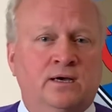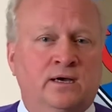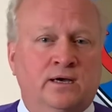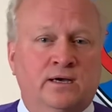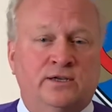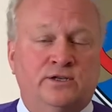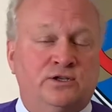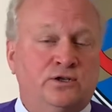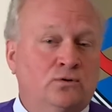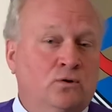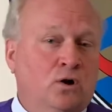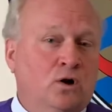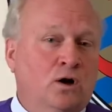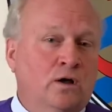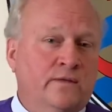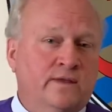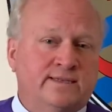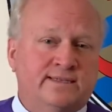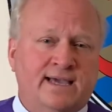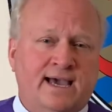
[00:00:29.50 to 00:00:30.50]
to all
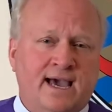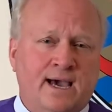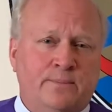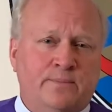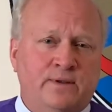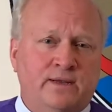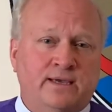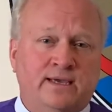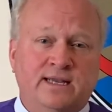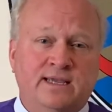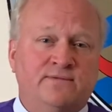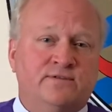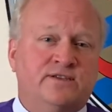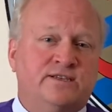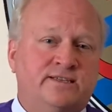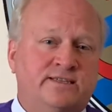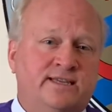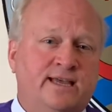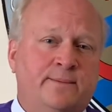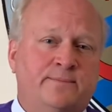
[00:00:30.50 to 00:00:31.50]
that's happening and even
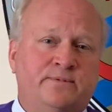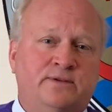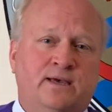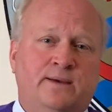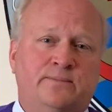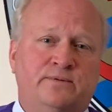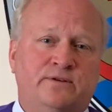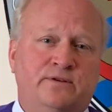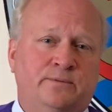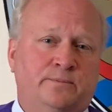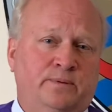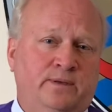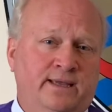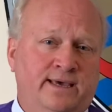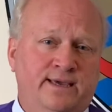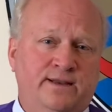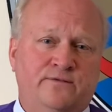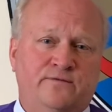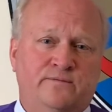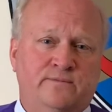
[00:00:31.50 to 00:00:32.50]
stepped up to the
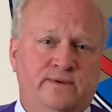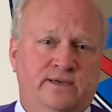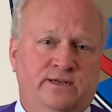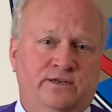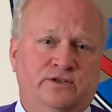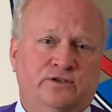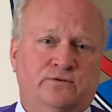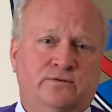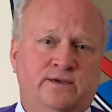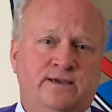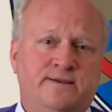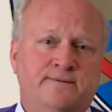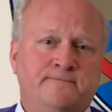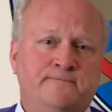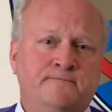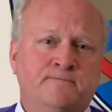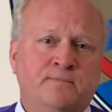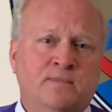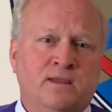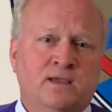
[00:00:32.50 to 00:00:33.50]
plate of ministry.
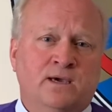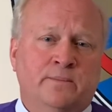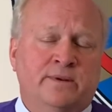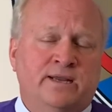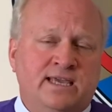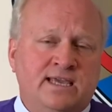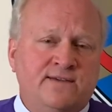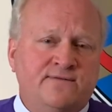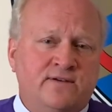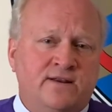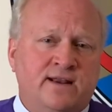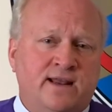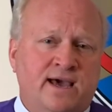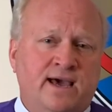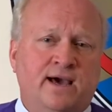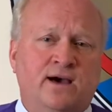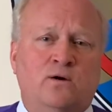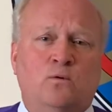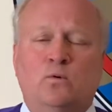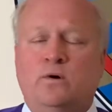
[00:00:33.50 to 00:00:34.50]
I mean, even
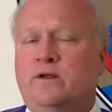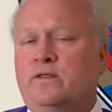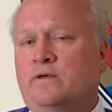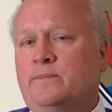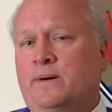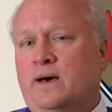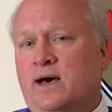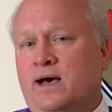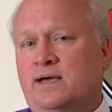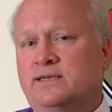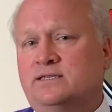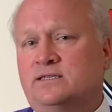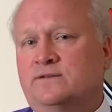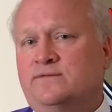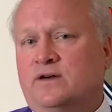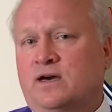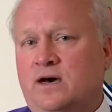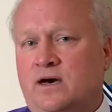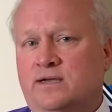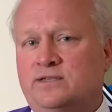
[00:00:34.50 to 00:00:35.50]
now, one of the positive
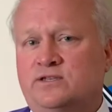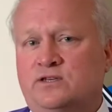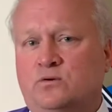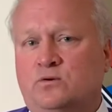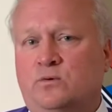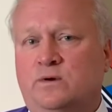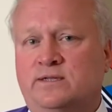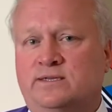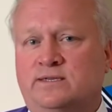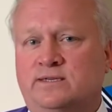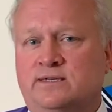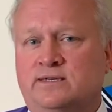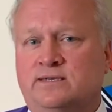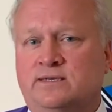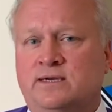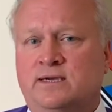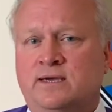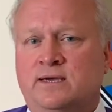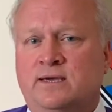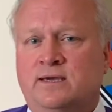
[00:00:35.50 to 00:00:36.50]
consequences
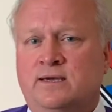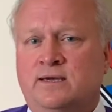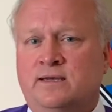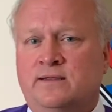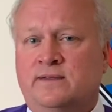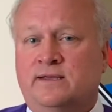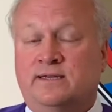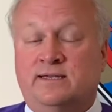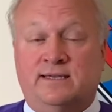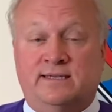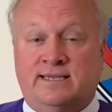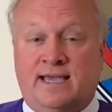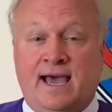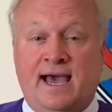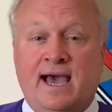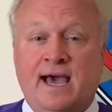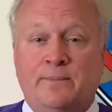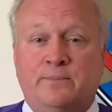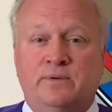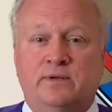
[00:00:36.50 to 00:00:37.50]
that has
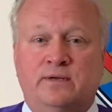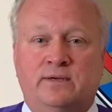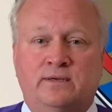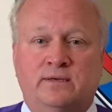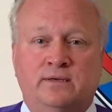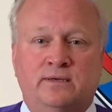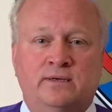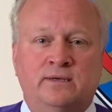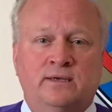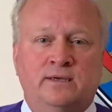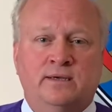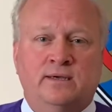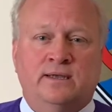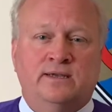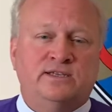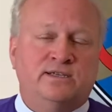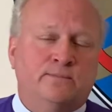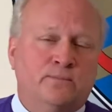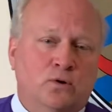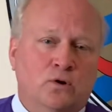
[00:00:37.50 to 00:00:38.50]
happened, that has
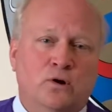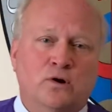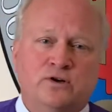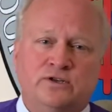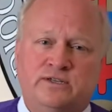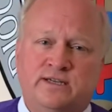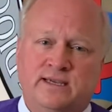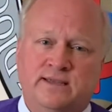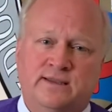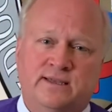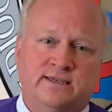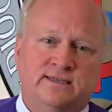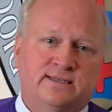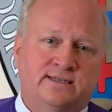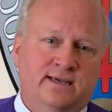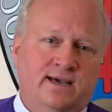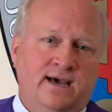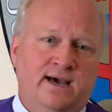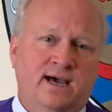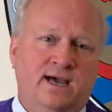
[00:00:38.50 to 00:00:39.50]
emerged in this
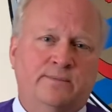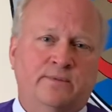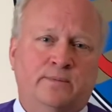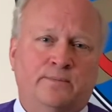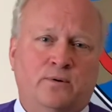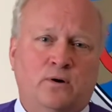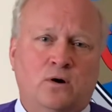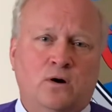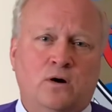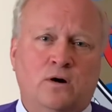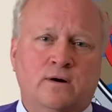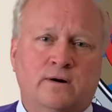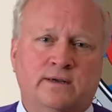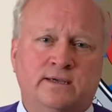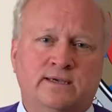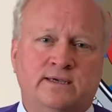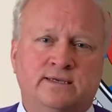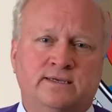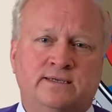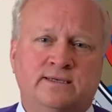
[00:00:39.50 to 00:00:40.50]
time apart,
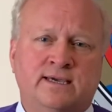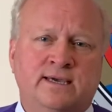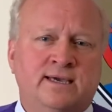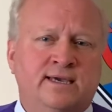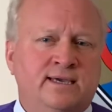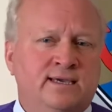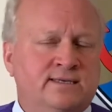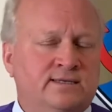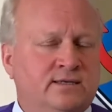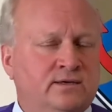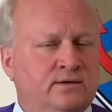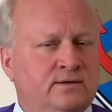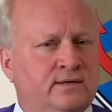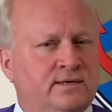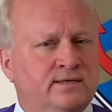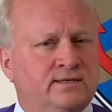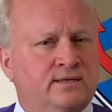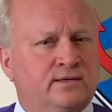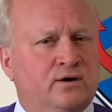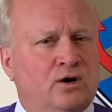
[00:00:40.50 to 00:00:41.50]
is
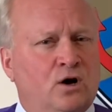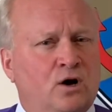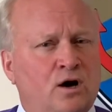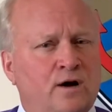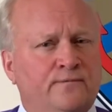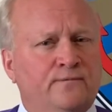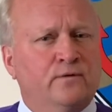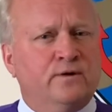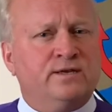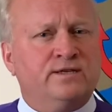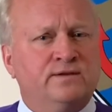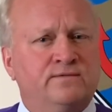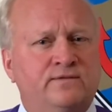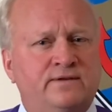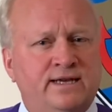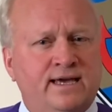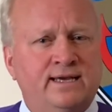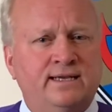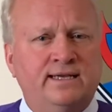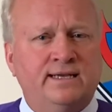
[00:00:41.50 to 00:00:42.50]
the offerings of
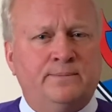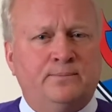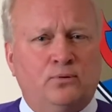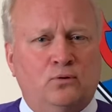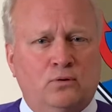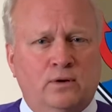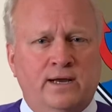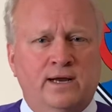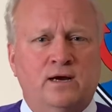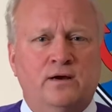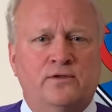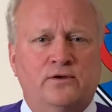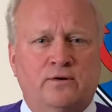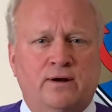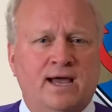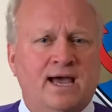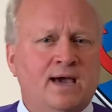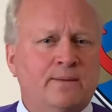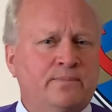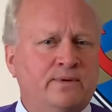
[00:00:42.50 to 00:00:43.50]
daily prayer that are
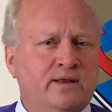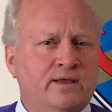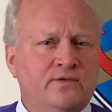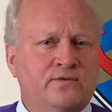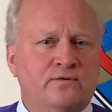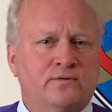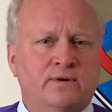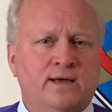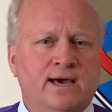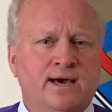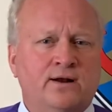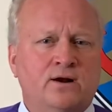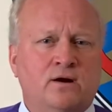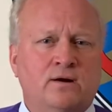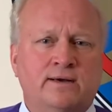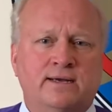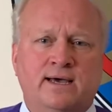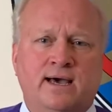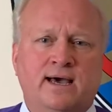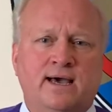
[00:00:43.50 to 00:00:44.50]
happening throughout our
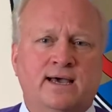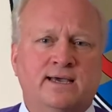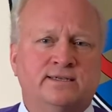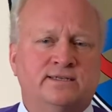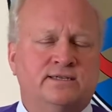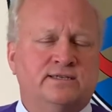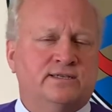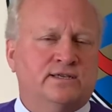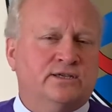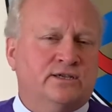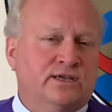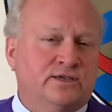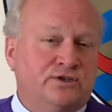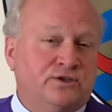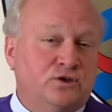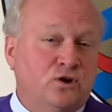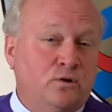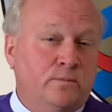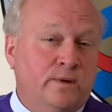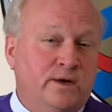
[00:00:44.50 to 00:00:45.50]
diocese. And
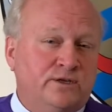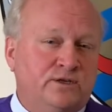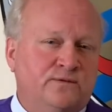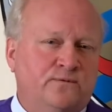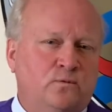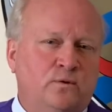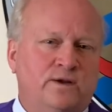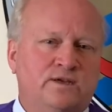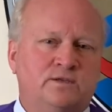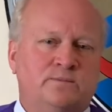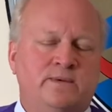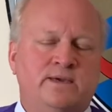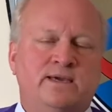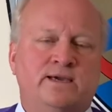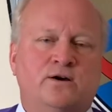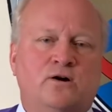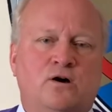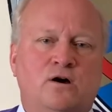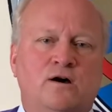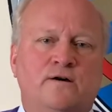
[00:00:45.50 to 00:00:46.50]
so much of what is being
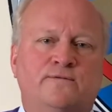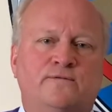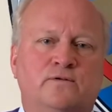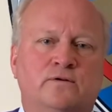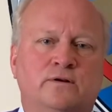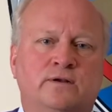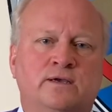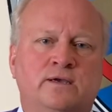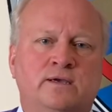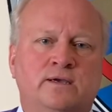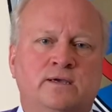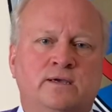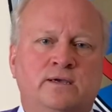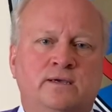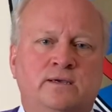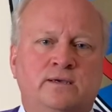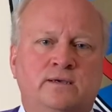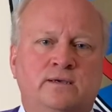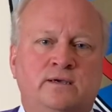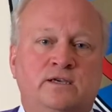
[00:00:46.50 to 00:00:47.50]
offered
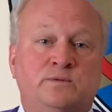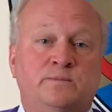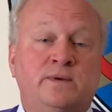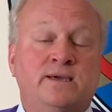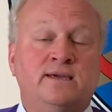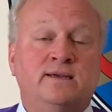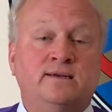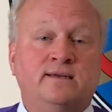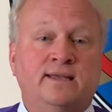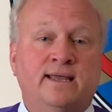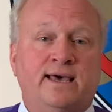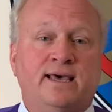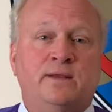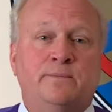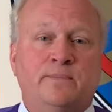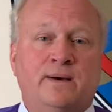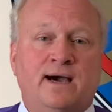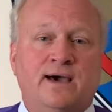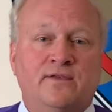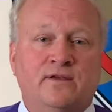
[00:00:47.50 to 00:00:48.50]
is being led
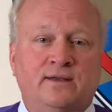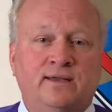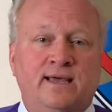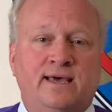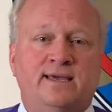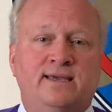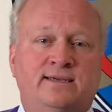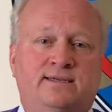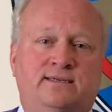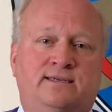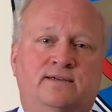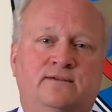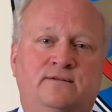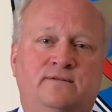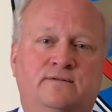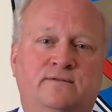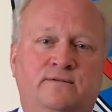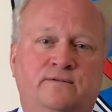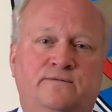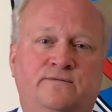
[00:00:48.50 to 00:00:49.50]
by the laity,
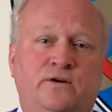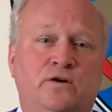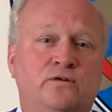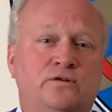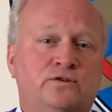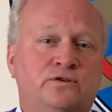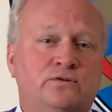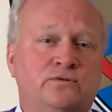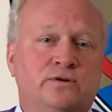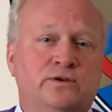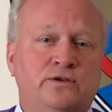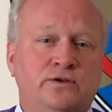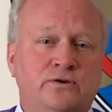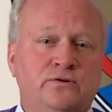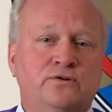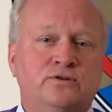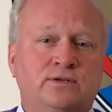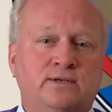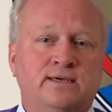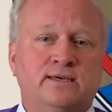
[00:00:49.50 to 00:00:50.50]
folks who are
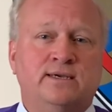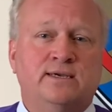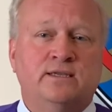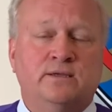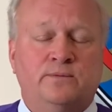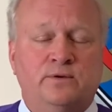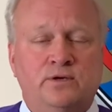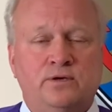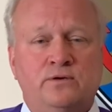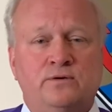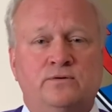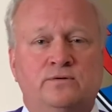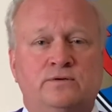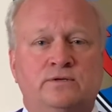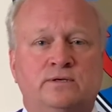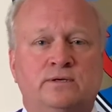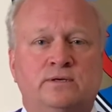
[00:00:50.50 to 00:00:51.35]
usually in the pews.